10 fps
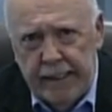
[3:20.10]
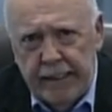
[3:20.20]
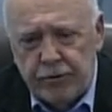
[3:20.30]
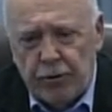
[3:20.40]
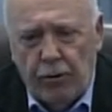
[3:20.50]

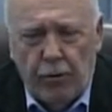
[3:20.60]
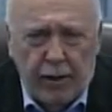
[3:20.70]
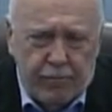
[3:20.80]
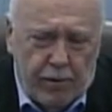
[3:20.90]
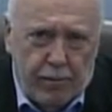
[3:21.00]
So
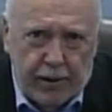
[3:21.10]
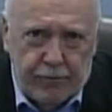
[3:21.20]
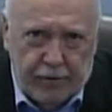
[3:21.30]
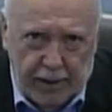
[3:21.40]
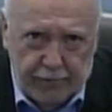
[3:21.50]

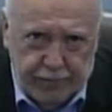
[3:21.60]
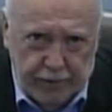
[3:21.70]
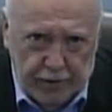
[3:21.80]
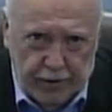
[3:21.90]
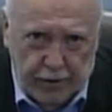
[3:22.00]
everybody's kind of
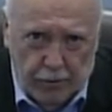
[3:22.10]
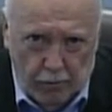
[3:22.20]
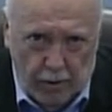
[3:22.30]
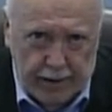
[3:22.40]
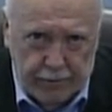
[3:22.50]
feeling their
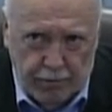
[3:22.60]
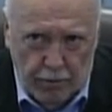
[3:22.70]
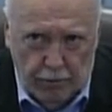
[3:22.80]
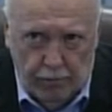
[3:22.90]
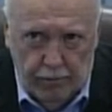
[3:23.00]
way
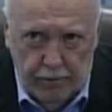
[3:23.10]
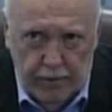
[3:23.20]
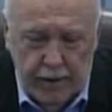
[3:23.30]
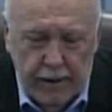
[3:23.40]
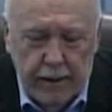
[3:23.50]
through.
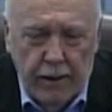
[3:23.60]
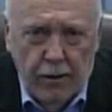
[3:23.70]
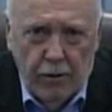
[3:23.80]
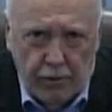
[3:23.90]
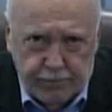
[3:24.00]

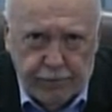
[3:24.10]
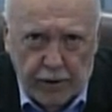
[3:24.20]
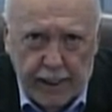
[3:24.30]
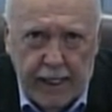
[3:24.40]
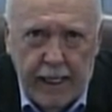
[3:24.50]

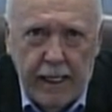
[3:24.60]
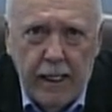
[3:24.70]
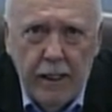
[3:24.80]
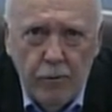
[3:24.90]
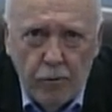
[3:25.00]

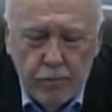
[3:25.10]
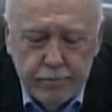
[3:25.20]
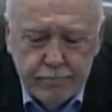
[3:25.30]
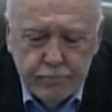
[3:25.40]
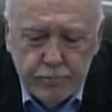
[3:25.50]
Hopefully,
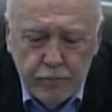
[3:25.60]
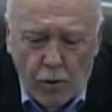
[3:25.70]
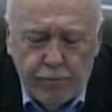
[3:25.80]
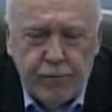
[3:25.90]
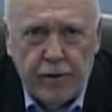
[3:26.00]

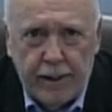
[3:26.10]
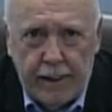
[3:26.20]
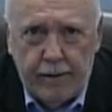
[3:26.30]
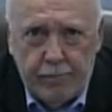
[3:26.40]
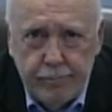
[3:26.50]

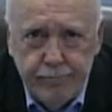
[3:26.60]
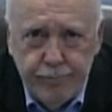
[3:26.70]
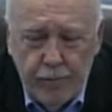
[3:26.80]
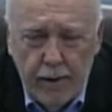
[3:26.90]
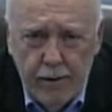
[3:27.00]
hopefully,
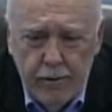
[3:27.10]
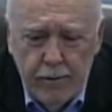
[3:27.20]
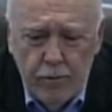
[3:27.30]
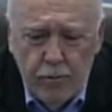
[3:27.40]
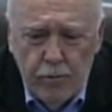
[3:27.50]

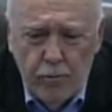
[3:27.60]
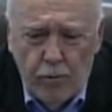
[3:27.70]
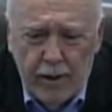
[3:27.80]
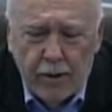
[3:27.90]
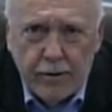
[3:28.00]

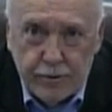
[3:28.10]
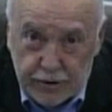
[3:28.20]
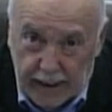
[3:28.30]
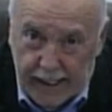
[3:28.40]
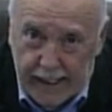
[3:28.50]
we
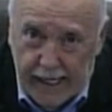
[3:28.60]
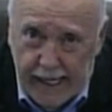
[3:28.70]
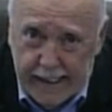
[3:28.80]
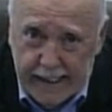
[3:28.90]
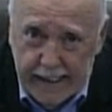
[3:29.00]
understand
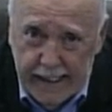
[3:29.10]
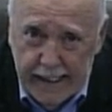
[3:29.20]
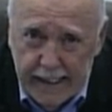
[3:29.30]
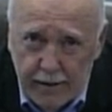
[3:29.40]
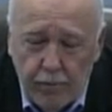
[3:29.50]
that
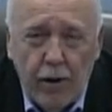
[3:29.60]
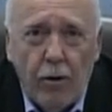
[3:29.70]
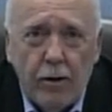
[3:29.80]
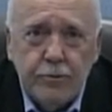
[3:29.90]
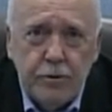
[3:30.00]
and we
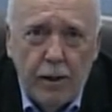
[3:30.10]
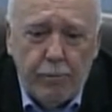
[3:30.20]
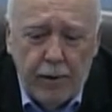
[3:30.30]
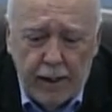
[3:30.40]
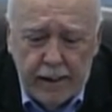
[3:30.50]
all
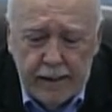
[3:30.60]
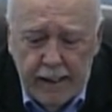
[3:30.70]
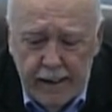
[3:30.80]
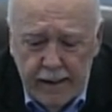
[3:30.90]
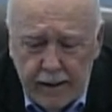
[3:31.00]
chip
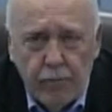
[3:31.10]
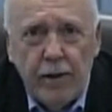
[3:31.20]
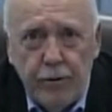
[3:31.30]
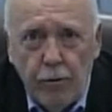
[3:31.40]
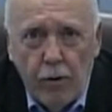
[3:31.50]
in and we
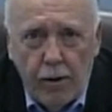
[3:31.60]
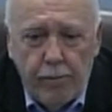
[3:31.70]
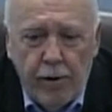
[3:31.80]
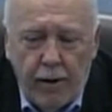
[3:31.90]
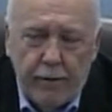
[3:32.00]
do our
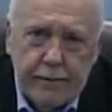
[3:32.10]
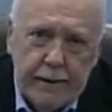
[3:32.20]
part.